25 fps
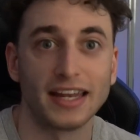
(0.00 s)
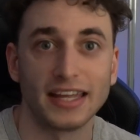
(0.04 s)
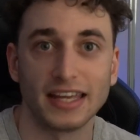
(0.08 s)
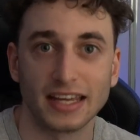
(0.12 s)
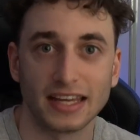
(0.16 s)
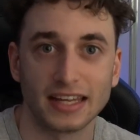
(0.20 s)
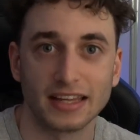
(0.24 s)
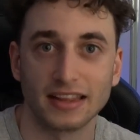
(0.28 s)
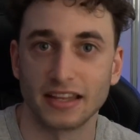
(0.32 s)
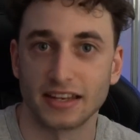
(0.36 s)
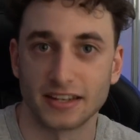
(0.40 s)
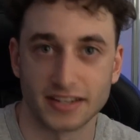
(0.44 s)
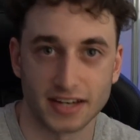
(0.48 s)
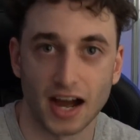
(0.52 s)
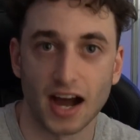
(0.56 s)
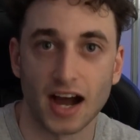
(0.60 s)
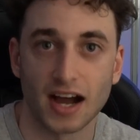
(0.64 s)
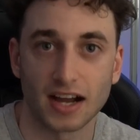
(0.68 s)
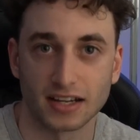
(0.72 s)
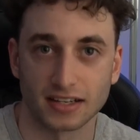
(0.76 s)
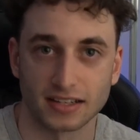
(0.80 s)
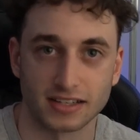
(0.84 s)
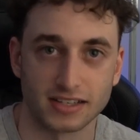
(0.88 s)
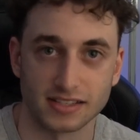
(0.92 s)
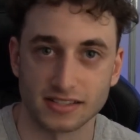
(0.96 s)
in the
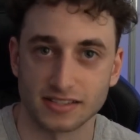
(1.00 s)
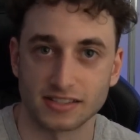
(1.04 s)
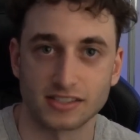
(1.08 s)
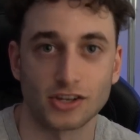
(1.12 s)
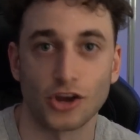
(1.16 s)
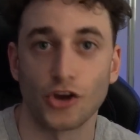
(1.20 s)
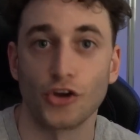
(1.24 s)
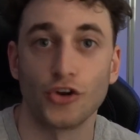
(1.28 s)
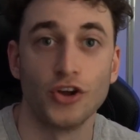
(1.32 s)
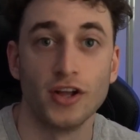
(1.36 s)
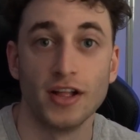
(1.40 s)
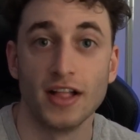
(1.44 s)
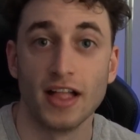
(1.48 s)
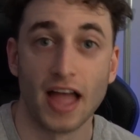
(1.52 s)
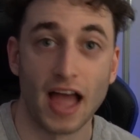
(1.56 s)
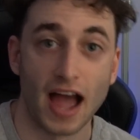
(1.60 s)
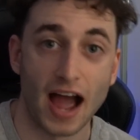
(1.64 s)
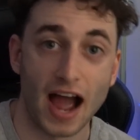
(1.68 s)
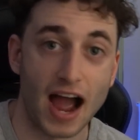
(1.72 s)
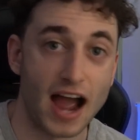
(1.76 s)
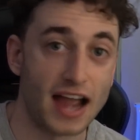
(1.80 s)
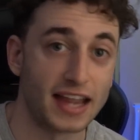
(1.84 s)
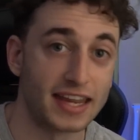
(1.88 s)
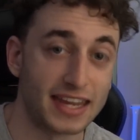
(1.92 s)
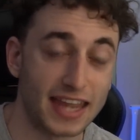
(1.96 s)
darkness. So
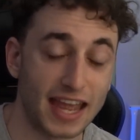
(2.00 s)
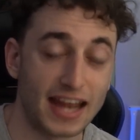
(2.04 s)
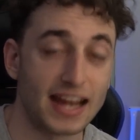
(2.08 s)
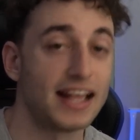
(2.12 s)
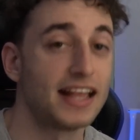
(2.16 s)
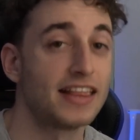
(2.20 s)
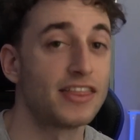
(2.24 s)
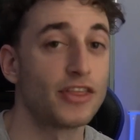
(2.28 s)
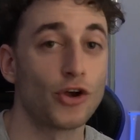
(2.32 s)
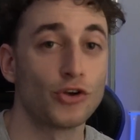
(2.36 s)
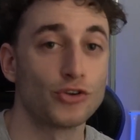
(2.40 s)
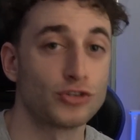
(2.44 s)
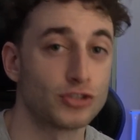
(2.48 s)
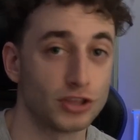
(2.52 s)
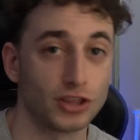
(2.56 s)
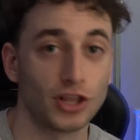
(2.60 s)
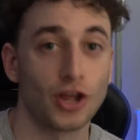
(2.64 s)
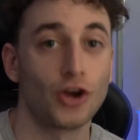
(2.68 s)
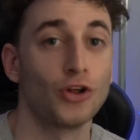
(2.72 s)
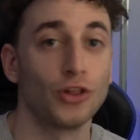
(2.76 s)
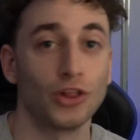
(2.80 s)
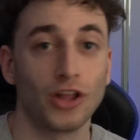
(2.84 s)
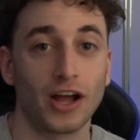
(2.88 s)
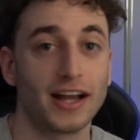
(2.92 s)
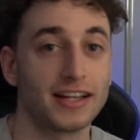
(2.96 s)
getting those
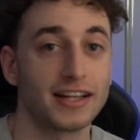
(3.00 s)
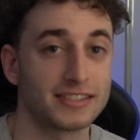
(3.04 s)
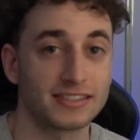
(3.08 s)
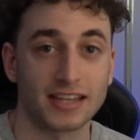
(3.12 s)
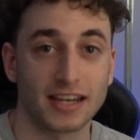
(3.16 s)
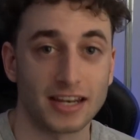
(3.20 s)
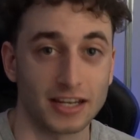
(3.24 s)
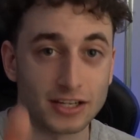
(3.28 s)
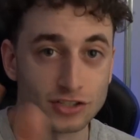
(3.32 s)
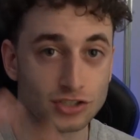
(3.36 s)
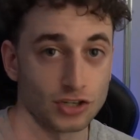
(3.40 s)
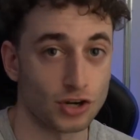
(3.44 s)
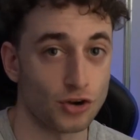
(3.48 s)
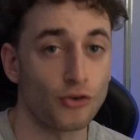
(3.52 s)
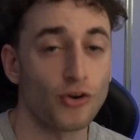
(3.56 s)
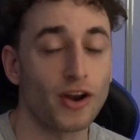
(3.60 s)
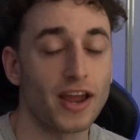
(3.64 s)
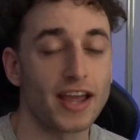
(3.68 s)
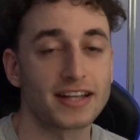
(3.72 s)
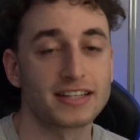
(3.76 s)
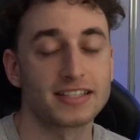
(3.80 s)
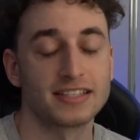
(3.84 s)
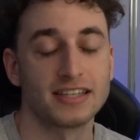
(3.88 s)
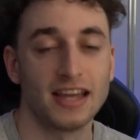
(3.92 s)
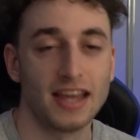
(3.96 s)
low light settings
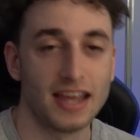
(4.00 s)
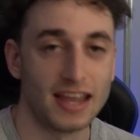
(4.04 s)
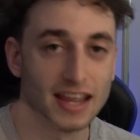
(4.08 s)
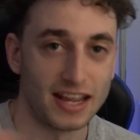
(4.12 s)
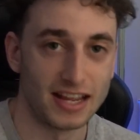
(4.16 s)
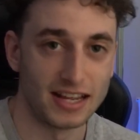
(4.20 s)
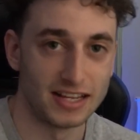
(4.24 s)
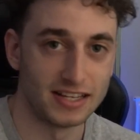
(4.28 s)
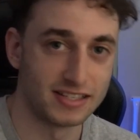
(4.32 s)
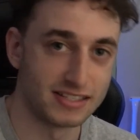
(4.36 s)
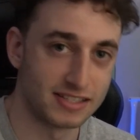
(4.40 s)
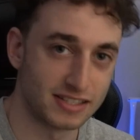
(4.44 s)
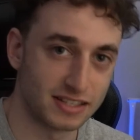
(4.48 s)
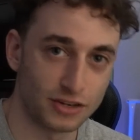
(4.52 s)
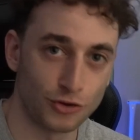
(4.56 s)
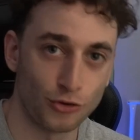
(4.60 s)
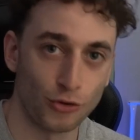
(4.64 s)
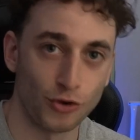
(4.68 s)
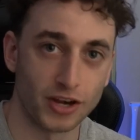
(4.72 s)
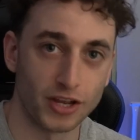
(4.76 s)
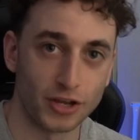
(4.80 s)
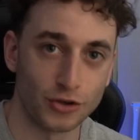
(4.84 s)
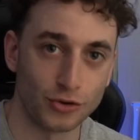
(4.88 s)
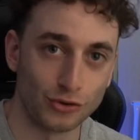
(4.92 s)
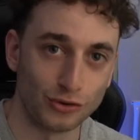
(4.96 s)
correct is
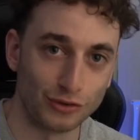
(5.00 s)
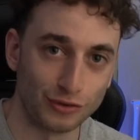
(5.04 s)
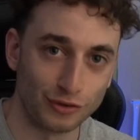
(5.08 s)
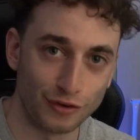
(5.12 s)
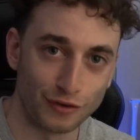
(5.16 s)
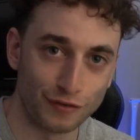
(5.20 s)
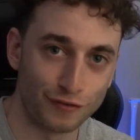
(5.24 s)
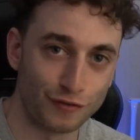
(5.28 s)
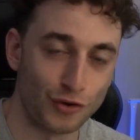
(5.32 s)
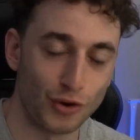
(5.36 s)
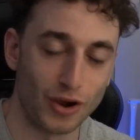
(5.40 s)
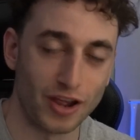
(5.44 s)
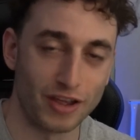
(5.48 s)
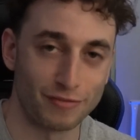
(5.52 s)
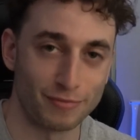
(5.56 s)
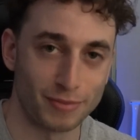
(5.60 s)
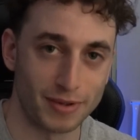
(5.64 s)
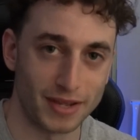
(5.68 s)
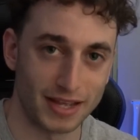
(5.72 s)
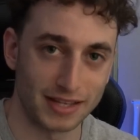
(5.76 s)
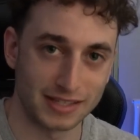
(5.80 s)
critical for FPS